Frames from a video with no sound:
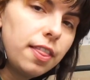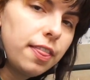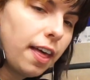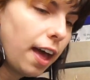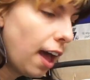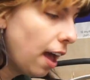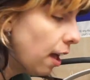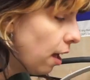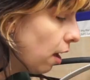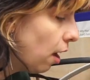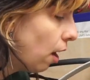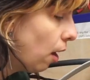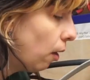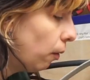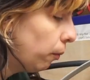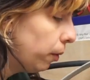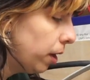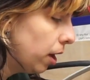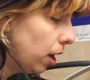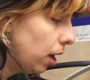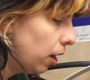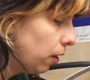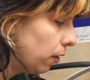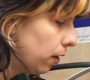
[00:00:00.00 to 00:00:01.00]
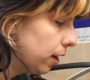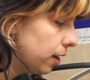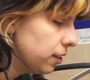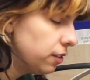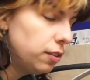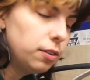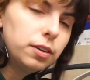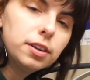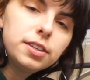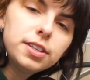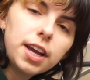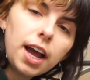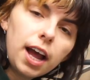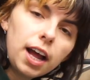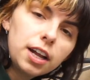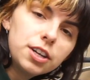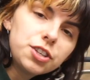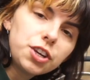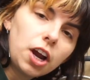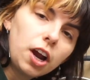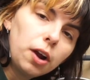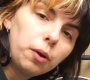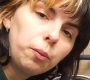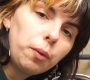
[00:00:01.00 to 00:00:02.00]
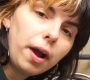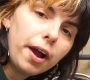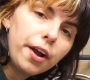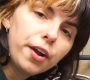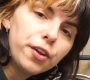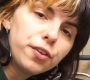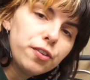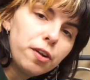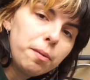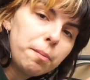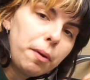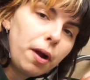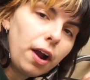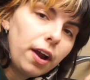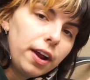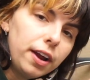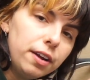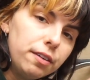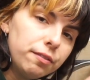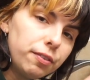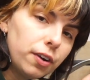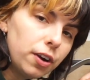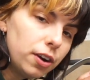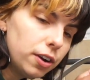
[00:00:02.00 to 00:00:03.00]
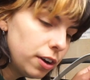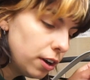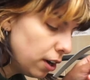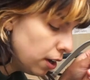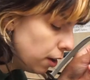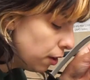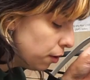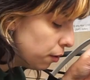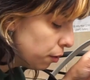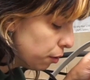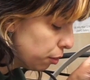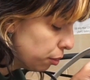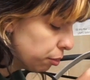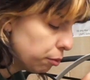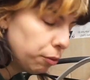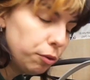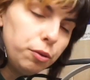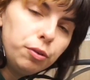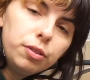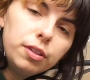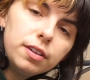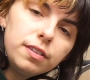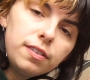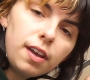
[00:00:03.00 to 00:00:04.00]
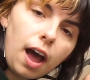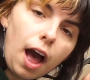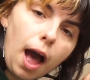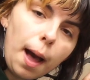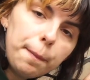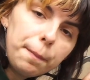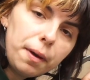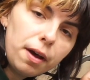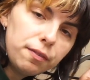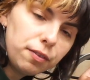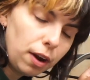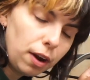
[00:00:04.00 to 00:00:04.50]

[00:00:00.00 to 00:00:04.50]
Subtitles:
that, we are going to attach our wires from our inverter through the top of